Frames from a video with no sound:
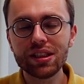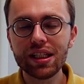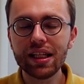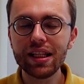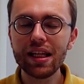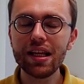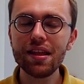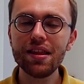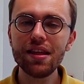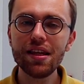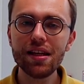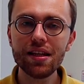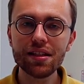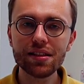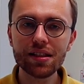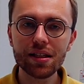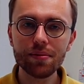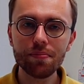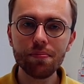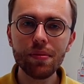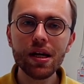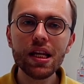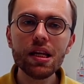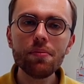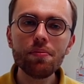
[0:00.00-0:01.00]
And I think
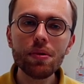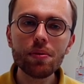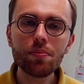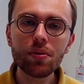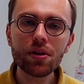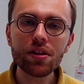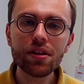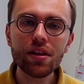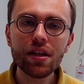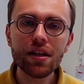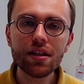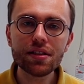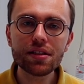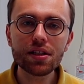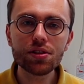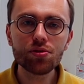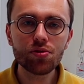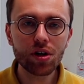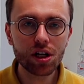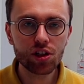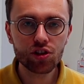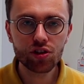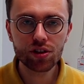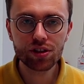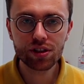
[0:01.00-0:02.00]
that many people think that
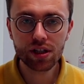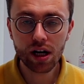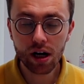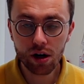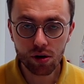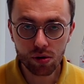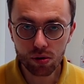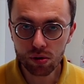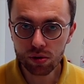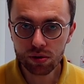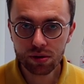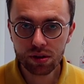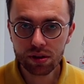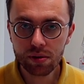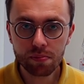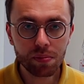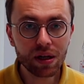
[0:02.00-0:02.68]
Russians are rude,